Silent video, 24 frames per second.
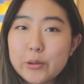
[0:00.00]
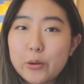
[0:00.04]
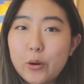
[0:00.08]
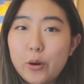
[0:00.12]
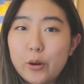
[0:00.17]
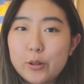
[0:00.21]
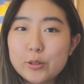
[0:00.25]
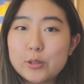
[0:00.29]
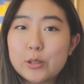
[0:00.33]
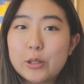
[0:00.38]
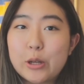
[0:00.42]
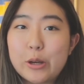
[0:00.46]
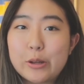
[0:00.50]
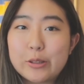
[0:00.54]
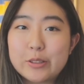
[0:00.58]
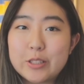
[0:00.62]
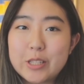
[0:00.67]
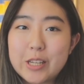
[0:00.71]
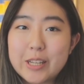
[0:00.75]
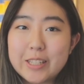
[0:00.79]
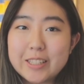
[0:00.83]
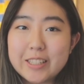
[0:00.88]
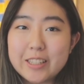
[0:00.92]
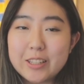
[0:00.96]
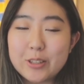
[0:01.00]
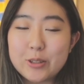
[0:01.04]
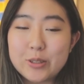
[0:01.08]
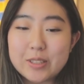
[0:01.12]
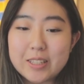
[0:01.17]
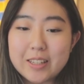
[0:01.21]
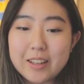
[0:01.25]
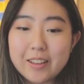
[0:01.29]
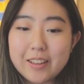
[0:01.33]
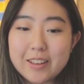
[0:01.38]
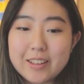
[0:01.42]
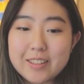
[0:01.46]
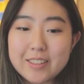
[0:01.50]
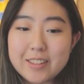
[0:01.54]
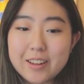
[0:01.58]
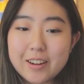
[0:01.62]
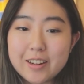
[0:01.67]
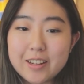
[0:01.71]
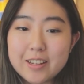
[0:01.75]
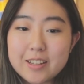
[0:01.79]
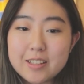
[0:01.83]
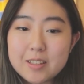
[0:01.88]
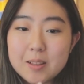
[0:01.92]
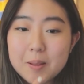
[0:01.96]
who also goes to UCLA
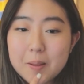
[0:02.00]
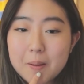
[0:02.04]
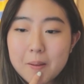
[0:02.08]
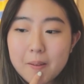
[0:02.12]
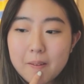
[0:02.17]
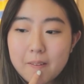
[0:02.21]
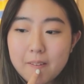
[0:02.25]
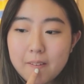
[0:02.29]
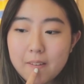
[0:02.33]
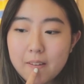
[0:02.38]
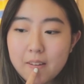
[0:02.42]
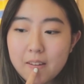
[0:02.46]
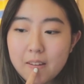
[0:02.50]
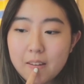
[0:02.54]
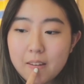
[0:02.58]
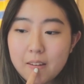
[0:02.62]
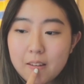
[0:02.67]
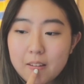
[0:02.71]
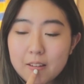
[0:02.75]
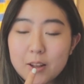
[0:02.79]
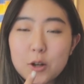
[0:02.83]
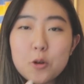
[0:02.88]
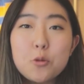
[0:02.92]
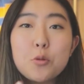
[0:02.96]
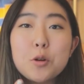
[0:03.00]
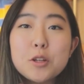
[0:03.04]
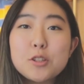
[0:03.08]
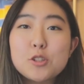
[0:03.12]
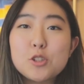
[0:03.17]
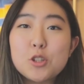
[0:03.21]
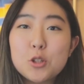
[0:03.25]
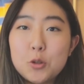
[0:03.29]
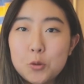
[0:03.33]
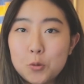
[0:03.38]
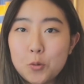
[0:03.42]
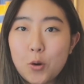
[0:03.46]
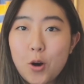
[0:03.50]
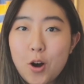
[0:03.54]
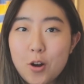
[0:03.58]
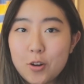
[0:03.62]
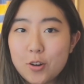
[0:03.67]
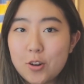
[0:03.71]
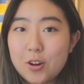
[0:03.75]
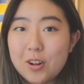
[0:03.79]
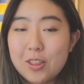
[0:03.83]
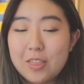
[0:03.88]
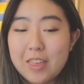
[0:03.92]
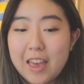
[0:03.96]
studies? Christian
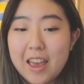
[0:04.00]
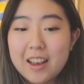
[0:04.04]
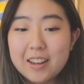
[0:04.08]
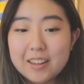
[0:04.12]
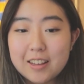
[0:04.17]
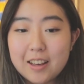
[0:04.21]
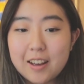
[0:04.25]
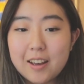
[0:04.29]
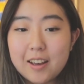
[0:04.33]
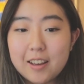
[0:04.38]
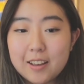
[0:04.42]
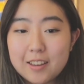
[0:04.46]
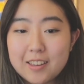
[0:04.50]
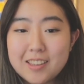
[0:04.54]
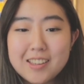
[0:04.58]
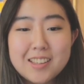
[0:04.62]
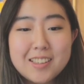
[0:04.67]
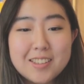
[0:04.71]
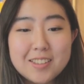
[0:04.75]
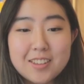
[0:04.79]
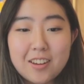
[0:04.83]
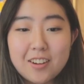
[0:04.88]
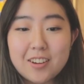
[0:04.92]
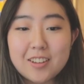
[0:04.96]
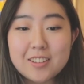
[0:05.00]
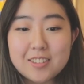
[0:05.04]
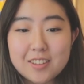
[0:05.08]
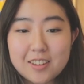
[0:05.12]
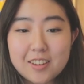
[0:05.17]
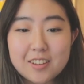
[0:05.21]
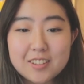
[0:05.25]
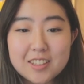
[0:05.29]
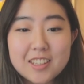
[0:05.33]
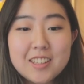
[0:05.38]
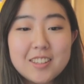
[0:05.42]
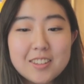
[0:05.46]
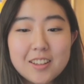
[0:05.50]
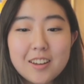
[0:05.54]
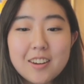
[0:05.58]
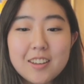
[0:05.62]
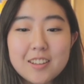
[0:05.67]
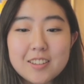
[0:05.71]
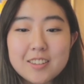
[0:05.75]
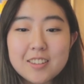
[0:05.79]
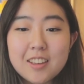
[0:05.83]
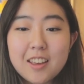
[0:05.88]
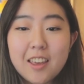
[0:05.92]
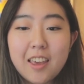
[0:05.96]
Walker, that guy, he studies this. He
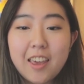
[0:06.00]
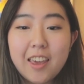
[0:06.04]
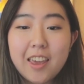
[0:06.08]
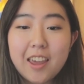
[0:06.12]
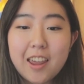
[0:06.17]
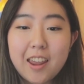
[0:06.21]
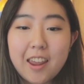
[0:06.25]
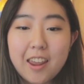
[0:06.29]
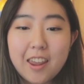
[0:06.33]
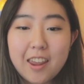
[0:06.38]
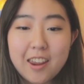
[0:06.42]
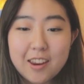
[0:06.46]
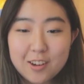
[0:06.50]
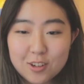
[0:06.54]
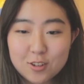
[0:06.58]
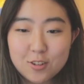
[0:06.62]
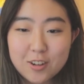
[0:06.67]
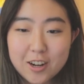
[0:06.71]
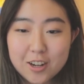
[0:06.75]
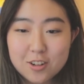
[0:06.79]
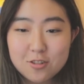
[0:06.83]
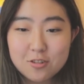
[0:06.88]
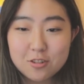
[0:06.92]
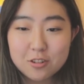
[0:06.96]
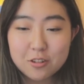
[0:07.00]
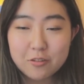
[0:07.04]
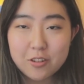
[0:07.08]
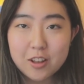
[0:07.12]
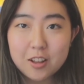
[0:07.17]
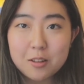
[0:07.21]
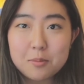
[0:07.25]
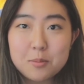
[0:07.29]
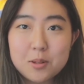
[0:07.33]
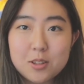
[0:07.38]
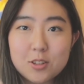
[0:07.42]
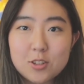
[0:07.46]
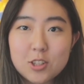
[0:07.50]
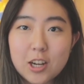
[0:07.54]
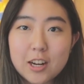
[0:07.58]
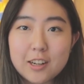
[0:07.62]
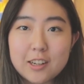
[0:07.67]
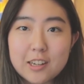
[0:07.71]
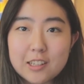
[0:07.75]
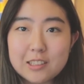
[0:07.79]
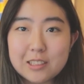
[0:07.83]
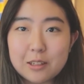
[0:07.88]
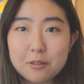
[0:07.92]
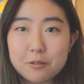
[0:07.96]
studies international development,
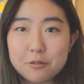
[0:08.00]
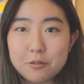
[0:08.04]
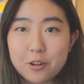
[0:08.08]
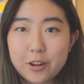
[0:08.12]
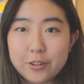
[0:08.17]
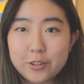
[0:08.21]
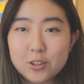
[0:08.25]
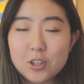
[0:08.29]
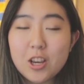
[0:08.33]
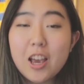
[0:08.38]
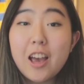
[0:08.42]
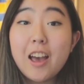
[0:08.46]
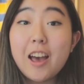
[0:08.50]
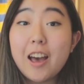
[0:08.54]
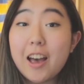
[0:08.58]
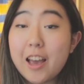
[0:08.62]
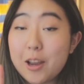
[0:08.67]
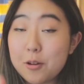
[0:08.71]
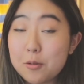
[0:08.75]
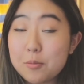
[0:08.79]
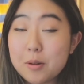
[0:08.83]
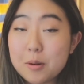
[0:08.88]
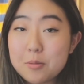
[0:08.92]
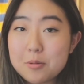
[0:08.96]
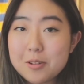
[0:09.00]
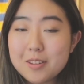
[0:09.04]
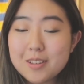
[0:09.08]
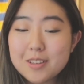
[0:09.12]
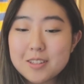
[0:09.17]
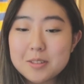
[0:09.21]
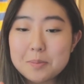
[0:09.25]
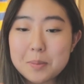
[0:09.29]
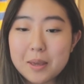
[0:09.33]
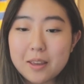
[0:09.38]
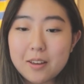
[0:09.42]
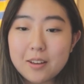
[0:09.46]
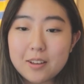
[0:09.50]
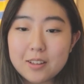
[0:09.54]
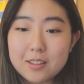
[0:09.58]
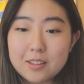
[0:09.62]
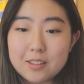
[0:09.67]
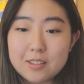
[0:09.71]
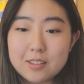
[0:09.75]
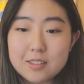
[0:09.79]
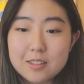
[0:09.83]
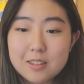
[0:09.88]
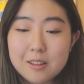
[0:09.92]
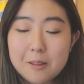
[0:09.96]
Chinese, and French. I remember this
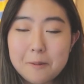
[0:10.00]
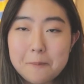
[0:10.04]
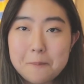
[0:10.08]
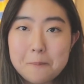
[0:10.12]
because